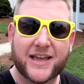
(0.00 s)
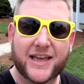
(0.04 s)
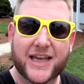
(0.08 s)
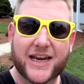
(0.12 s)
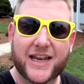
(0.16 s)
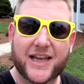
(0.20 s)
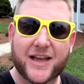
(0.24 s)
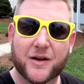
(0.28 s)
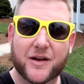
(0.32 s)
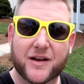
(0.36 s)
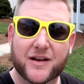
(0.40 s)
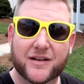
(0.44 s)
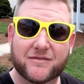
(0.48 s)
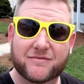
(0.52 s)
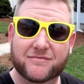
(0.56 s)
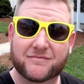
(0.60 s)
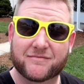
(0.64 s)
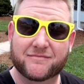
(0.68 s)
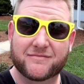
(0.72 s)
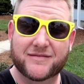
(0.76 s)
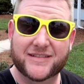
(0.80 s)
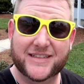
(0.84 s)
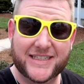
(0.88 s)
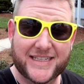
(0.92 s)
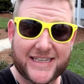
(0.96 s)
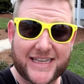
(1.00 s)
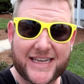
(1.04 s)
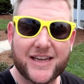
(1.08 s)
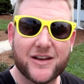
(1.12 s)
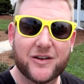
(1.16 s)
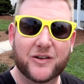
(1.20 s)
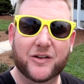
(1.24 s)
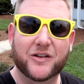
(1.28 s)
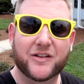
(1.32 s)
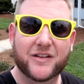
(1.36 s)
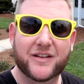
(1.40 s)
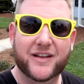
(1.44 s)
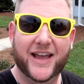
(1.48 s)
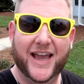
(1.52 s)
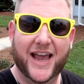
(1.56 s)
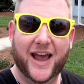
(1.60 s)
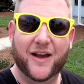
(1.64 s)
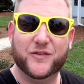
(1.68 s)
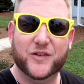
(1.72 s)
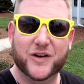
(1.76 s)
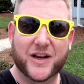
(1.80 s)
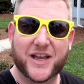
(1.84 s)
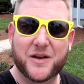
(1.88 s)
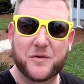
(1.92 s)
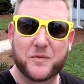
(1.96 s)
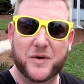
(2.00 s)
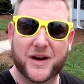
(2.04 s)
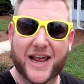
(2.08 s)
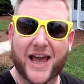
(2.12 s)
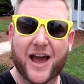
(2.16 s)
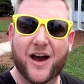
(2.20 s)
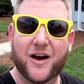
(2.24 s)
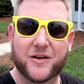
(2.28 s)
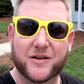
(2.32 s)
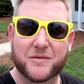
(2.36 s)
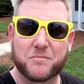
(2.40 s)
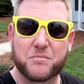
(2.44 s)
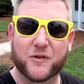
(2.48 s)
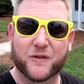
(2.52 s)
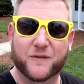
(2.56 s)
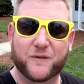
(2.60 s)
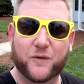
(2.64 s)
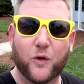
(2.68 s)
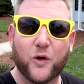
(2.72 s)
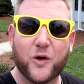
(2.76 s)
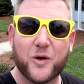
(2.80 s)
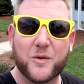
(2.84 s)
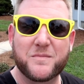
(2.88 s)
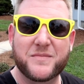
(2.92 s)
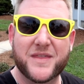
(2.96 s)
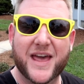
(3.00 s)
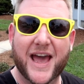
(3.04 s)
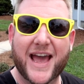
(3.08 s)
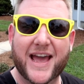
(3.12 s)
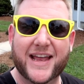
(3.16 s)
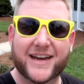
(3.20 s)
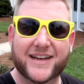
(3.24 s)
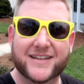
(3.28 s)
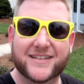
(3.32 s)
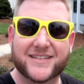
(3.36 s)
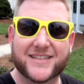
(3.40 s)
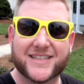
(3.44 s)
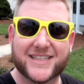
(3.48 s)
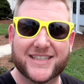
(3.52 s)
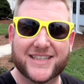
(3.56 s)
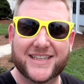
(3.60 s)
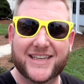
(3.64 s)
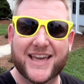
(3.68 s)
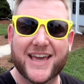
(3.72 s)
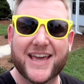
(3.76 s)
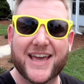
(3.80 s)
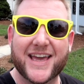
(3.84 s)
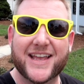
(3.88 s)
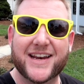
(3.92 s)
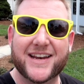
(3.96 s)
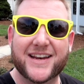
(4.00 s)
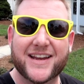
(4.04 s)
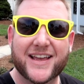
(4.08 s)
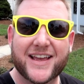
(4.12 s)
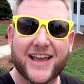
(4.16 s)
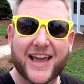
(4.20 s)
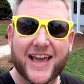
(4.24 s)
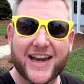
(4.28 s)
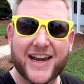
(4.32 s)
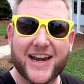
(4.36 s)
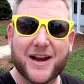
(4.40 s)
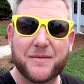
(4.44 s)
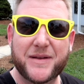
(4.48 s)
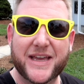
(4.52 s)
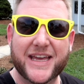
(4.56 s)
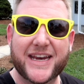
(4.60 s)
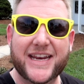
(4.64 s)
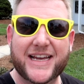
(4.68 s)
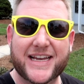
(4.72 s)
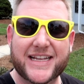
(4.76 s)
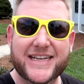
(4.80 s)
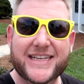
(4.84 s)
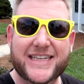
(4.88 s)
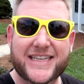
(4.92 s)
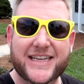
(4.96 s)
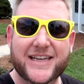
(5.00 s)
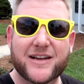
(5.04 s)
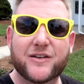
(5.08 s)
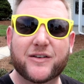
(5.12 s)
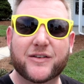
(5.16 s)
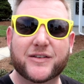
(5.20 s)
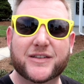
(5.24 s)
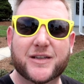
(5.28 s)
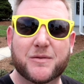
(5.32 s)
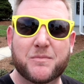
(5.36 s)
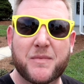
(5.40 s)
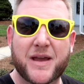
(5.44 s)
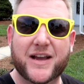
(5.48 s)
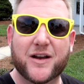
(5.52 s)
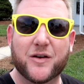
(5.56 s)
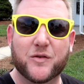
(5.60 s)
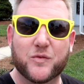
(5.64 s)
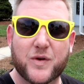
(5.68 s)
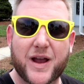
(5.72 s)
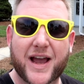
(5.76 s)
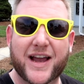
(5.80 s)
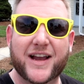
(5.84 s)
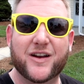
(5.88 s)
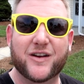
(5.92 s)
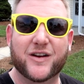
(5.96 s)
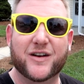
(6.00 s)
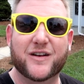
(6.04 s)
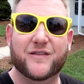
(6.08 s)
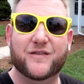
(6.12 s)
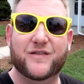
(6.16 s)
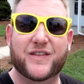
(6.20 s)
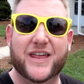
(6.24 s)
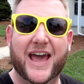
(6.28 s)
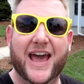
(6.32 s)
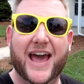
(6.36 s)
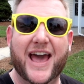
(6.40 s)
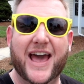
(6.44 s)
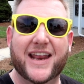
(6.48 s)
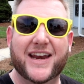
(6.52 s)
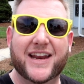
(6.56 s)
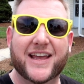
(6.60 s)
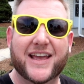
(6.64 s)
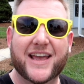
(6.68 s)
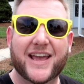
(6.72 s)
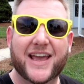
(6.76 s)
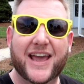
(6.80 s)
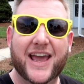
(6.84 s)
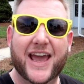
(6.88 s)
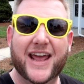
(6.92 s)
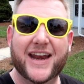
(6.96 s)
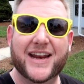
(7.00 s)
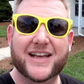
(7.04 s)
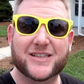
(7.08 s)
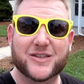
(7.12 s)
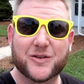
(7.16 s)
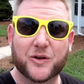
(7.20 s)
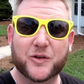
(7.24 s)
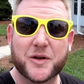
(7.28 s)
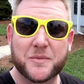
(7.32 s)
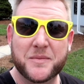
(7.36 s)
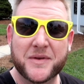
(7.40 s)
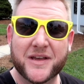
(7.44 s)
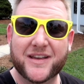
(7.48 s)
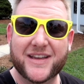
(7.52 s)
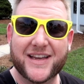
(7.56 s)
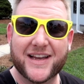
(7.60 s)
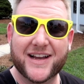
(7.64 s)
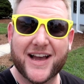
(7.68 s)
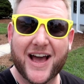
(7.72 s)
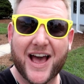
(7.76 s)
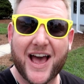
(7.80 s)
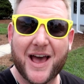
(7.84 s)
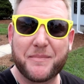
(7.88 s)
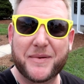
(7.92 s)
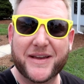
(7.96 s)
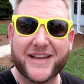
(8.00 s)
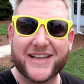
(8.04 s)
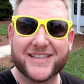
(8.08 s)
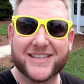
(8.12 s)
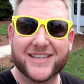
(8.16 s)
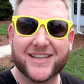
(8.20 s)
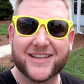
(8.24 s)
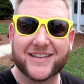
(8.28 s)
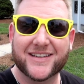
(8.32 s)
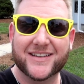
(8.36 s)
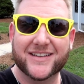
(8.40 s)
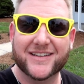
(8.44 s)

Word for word: getting a deal after he went out and performed that skit ended up getting a deal to make a record of that and it sold a million copies